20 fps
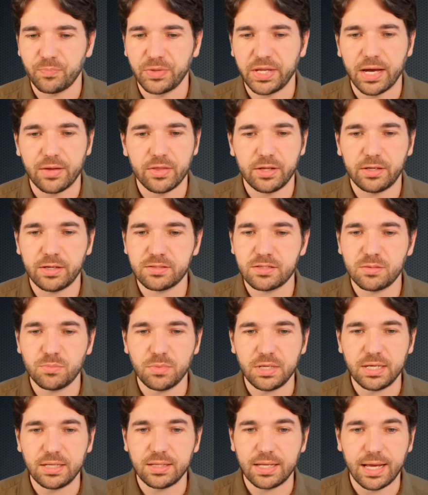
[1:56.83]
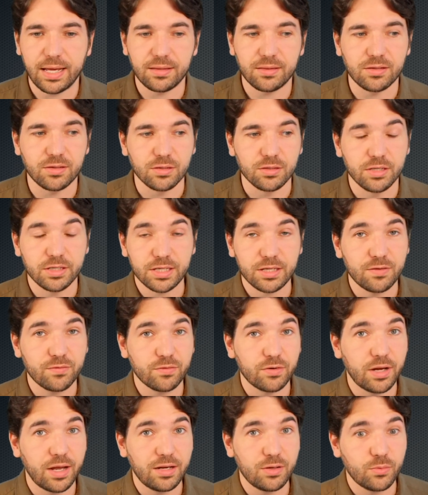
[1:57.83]
Now, that doesn't mean that they're looking
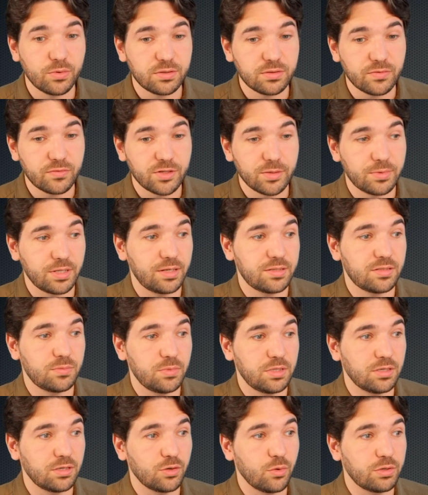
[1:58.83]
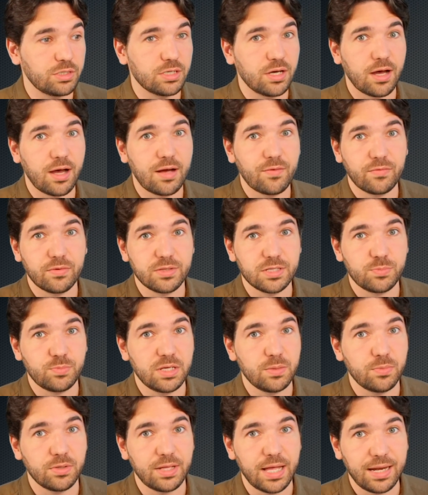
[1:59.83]
for anyone to flip. That doesn't mean they're going to offer these
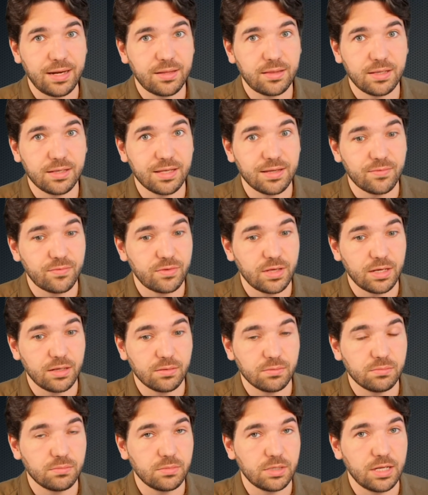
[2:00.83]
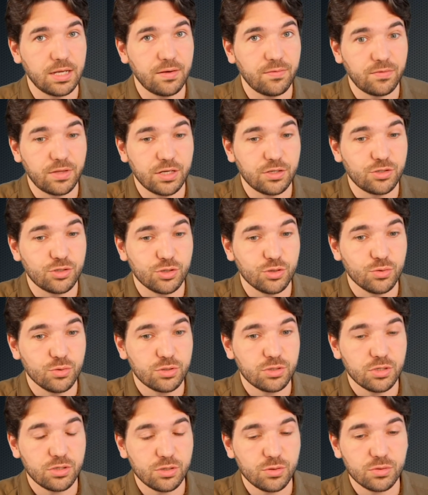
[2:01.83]
people anything if they choose
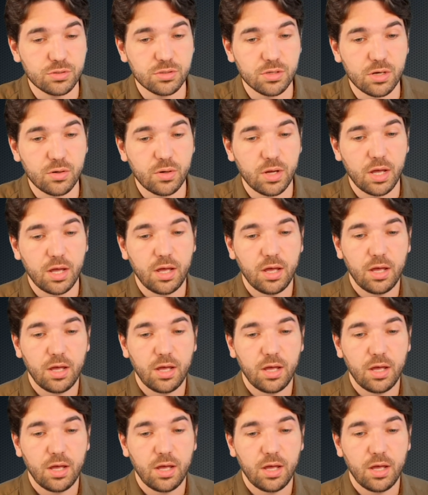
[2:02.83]
to do so.